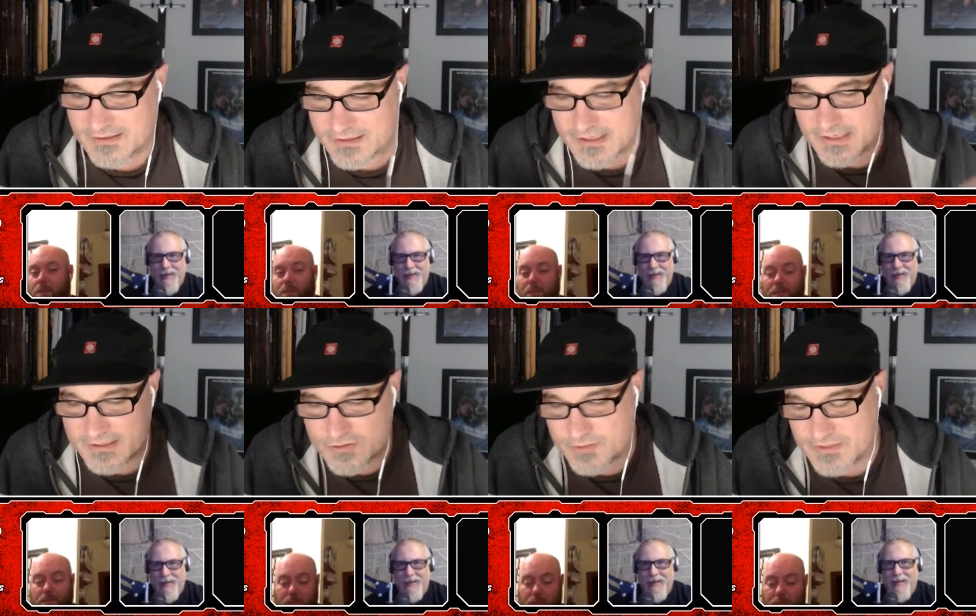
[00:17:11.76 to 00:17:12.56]
Speaker 1: you know, I
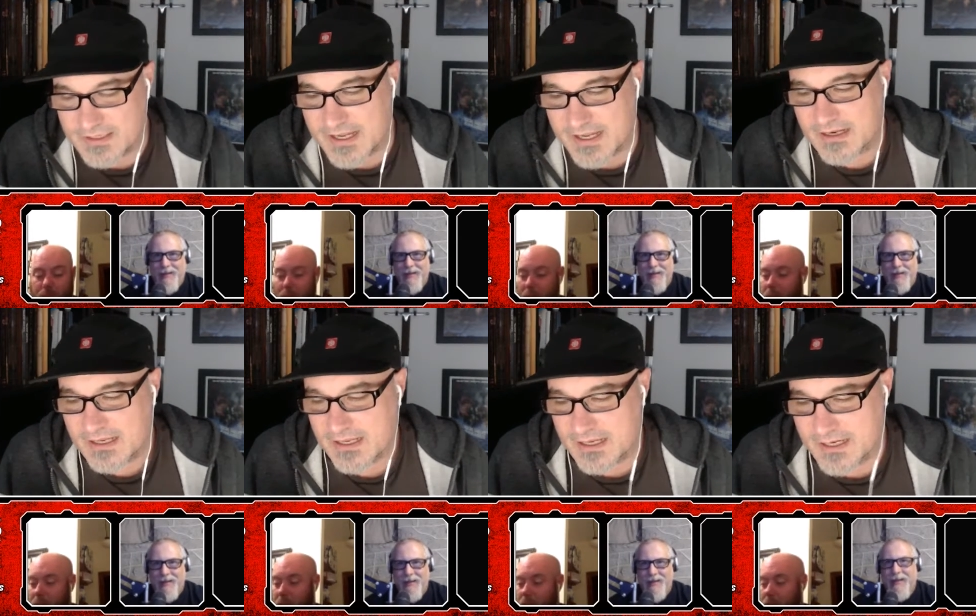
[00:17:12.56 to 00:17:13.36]
kind of scripted it
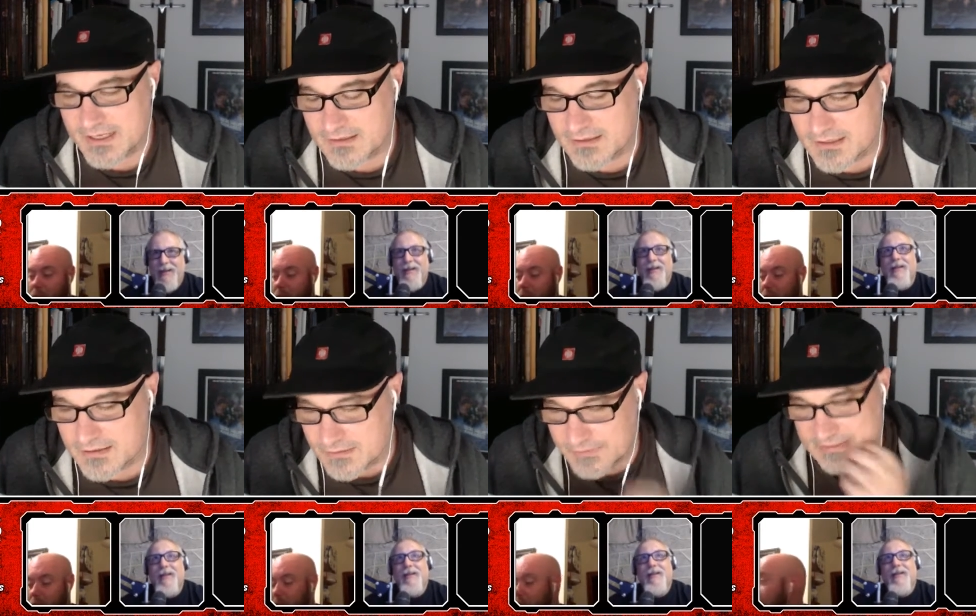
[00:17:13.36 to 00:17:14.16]
out, and
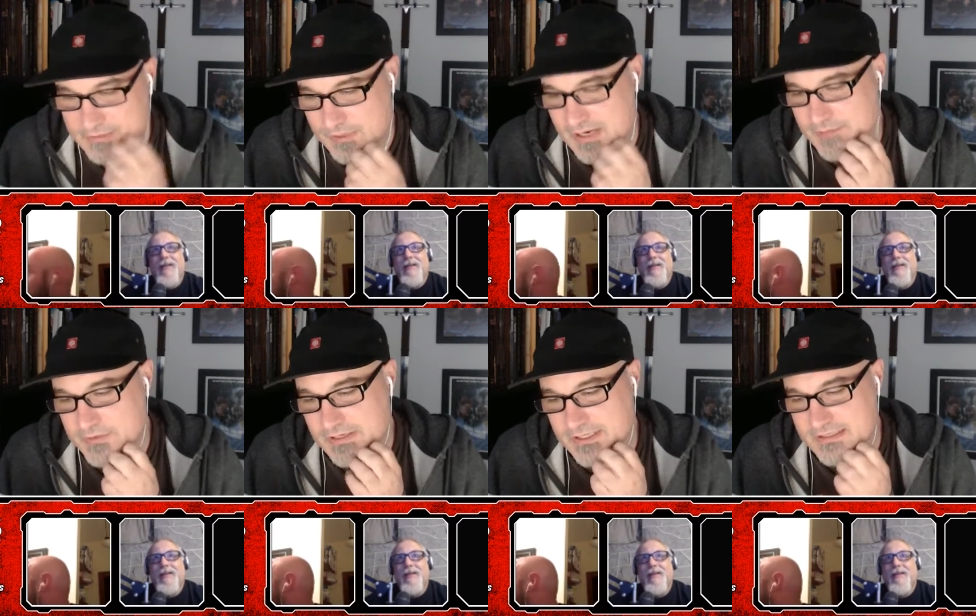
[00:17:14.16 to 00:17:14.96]
you know, we had some
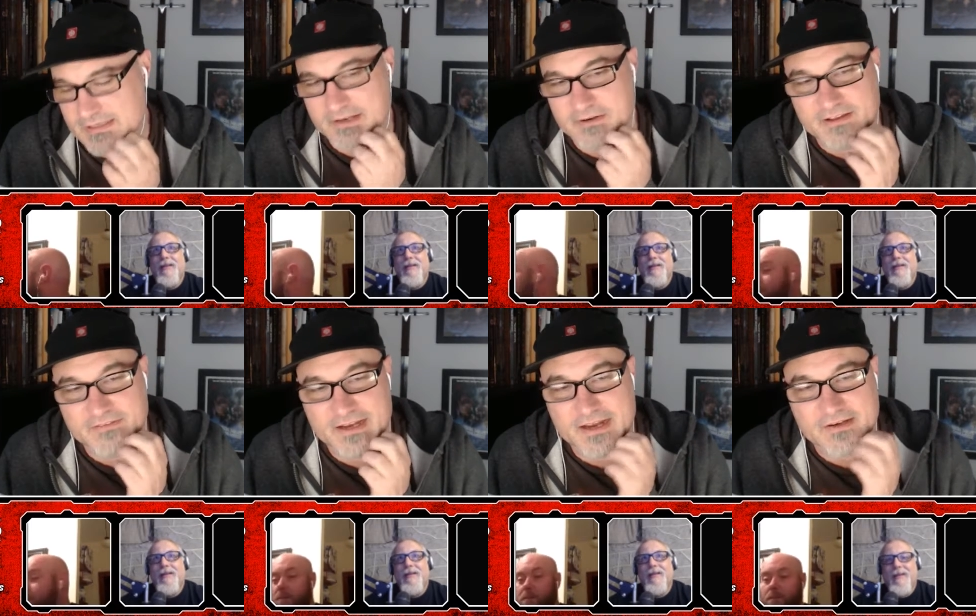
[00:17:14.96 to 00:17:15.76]
problems with it because I
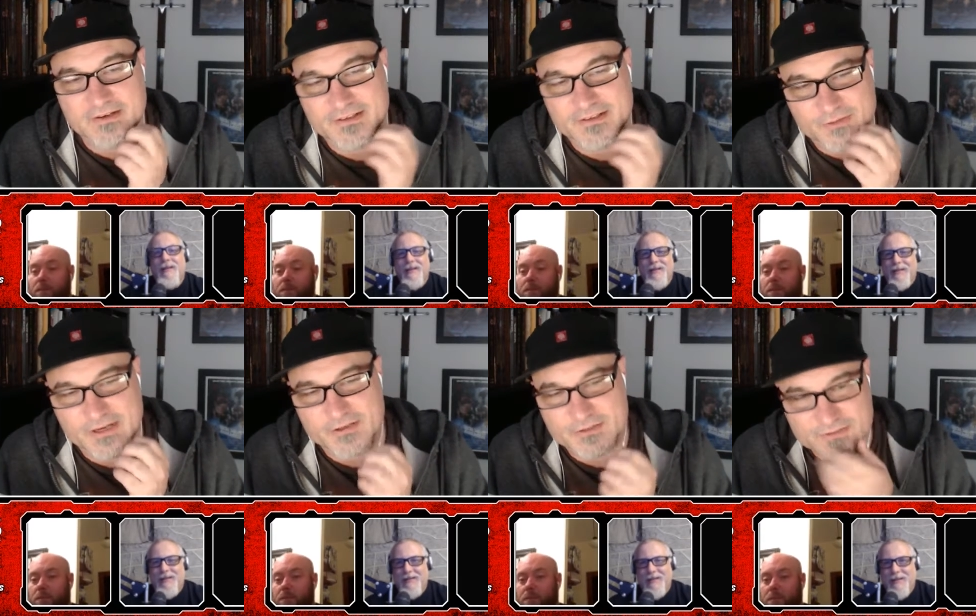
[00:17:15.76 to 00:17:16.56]
don't have an editor,
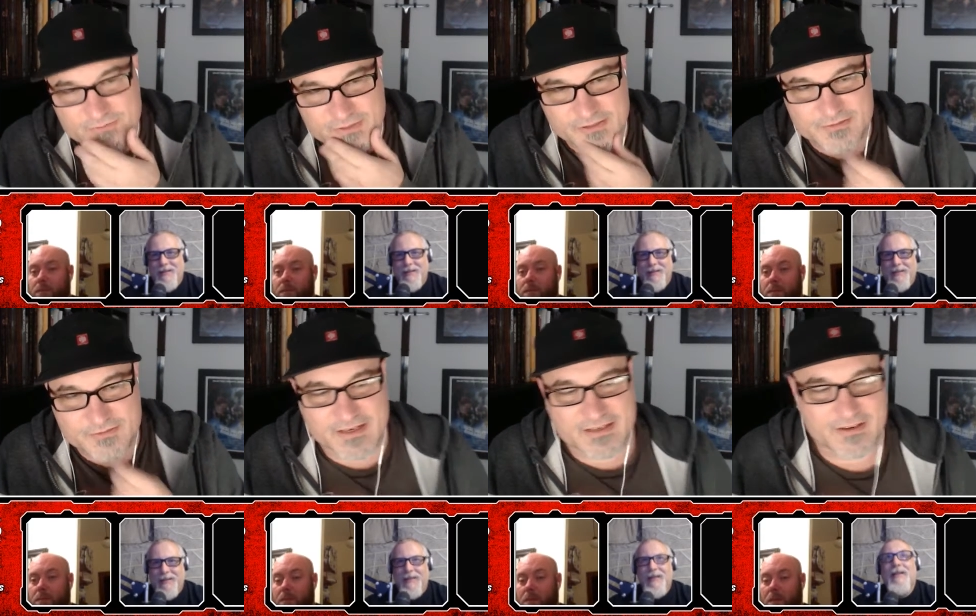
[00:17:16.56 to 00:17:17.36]
and writers
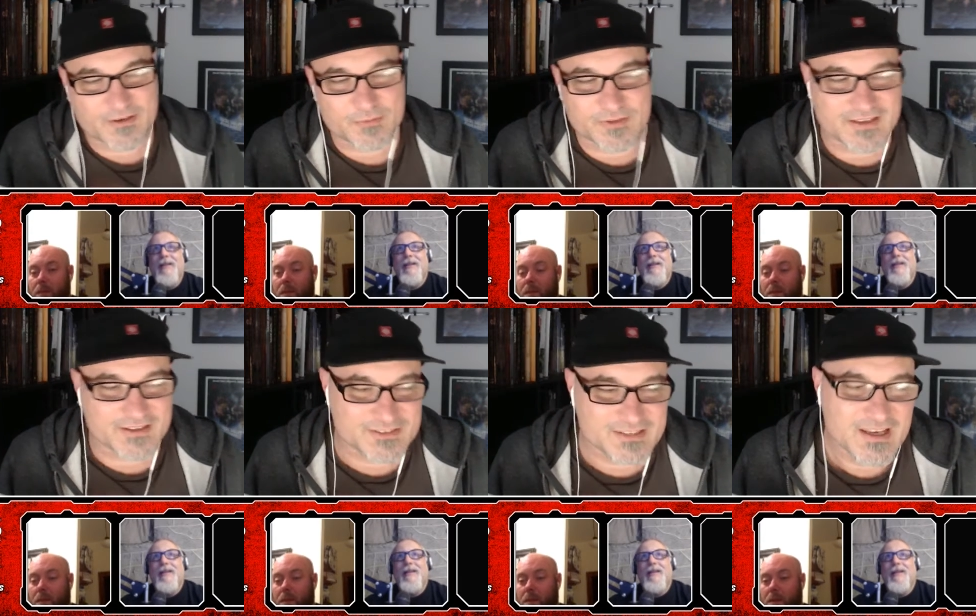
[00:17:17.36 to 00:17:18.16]
make terrible
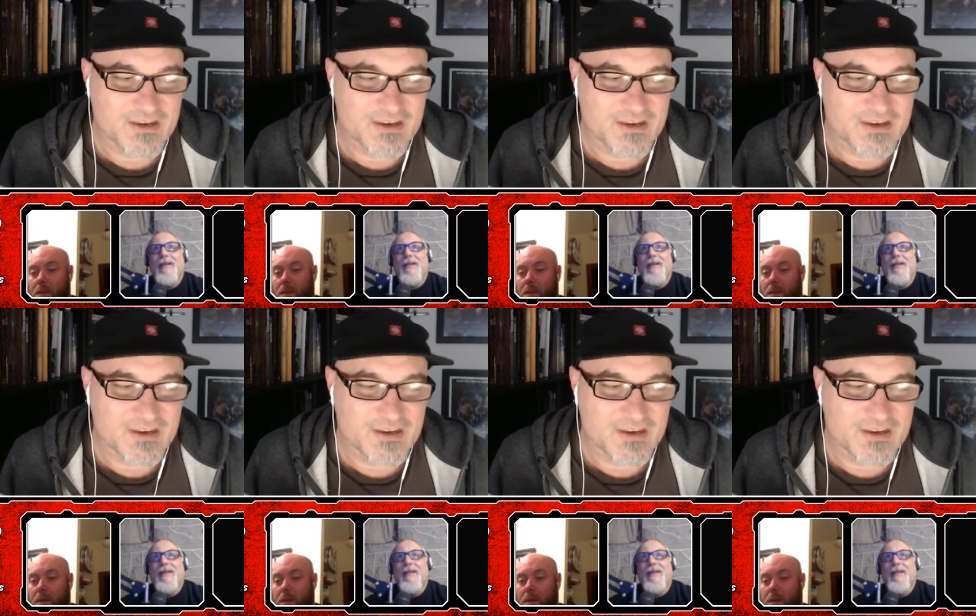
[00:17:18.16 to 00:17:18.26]
editors,